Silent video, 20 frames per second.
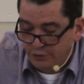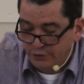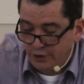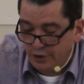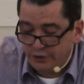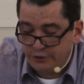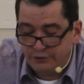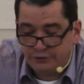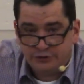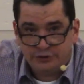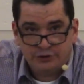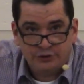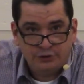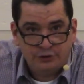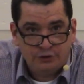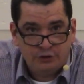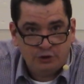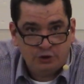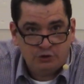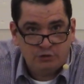those
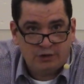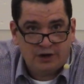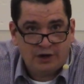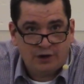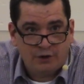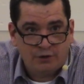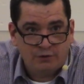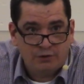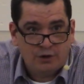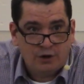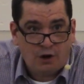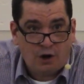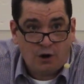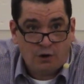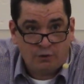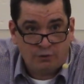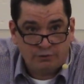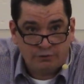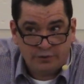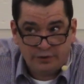who dwell
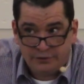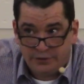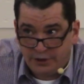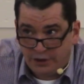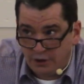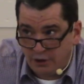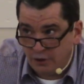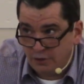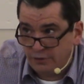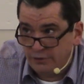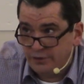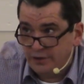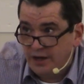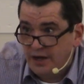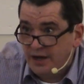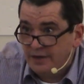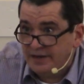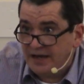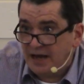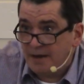on the earth.
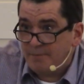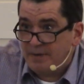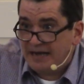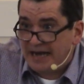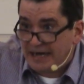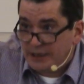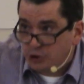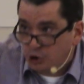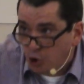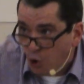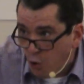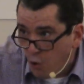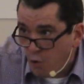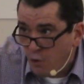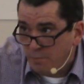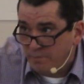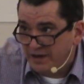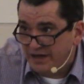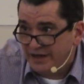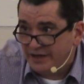They have been a
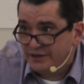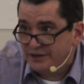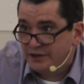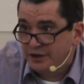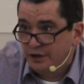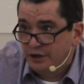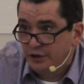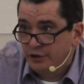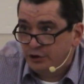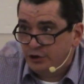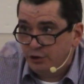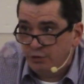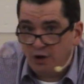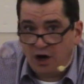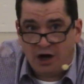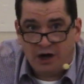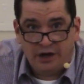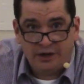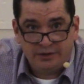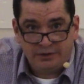torment to
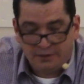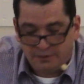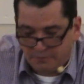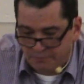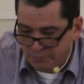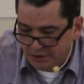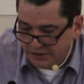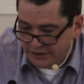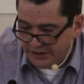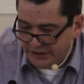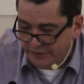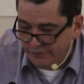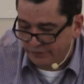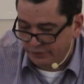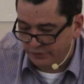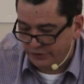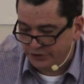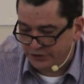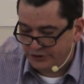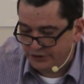
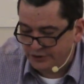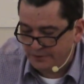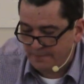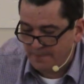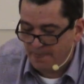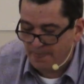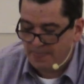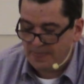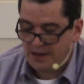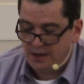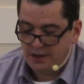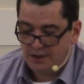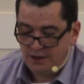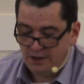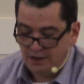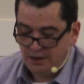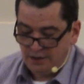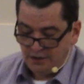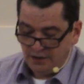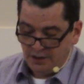unbelievers.
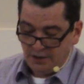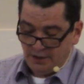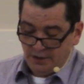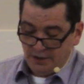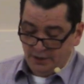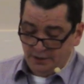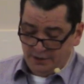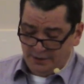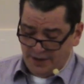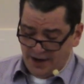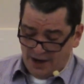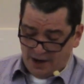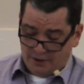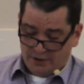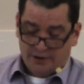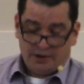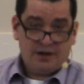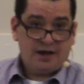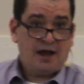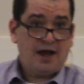Now,
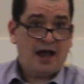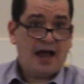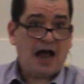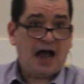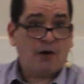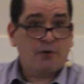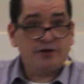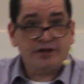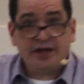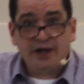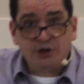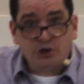how are they a